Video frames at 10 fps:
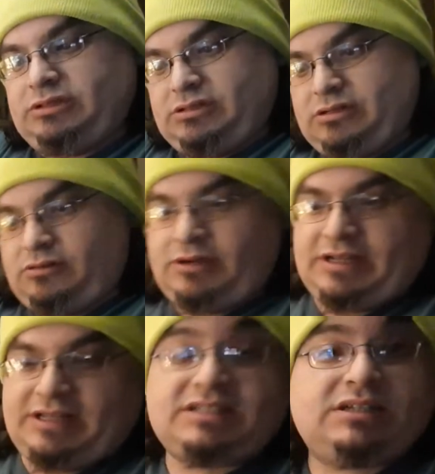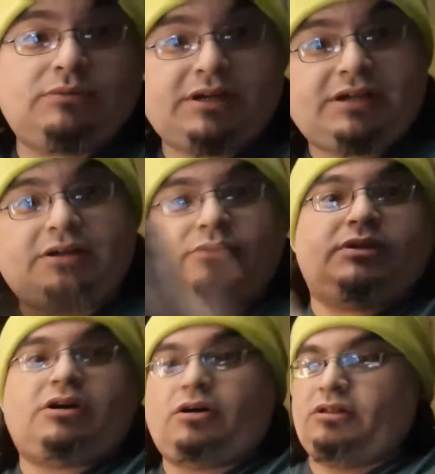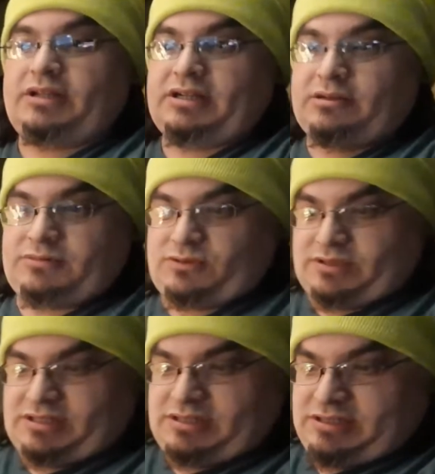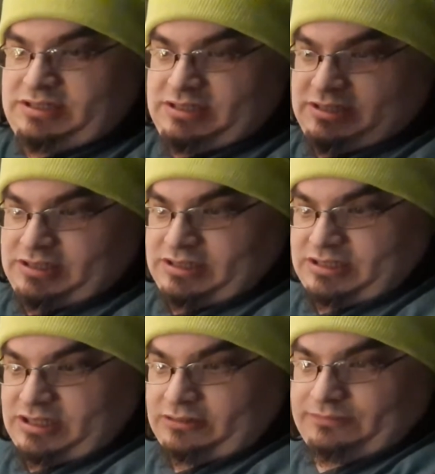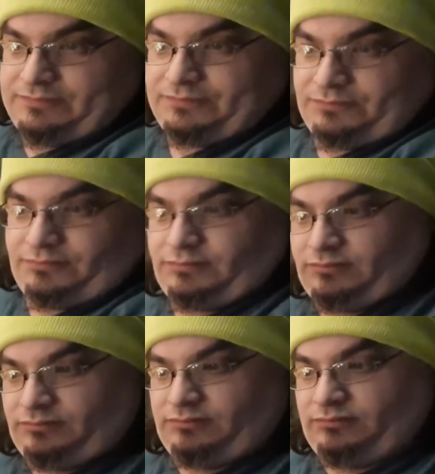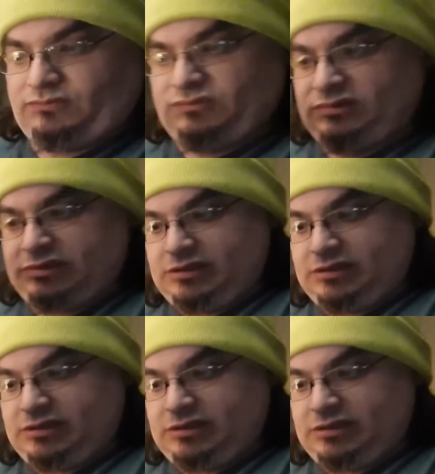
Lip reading: go, and let's see what all it comes with. So, go